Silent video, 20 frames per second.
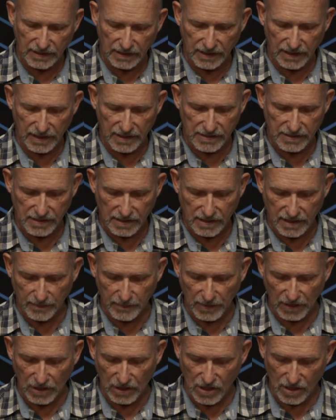get us to
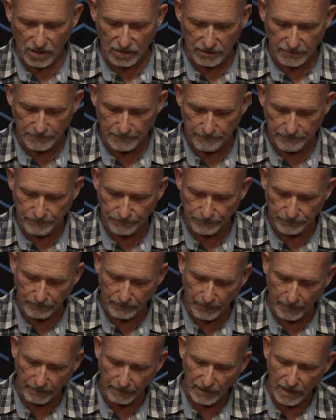come along.
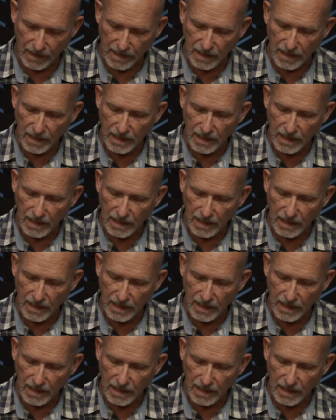Yeah.